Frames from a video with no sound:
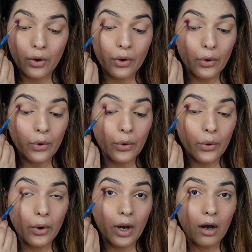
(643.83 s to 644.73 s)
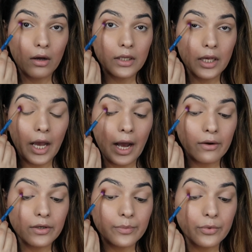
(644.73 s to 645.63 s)
go on the
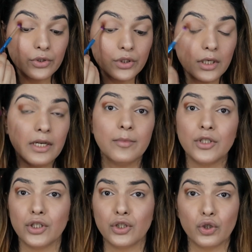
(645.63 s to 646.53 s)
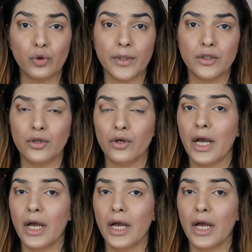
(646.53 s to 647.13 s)
outer portion. Let me just zoom it to you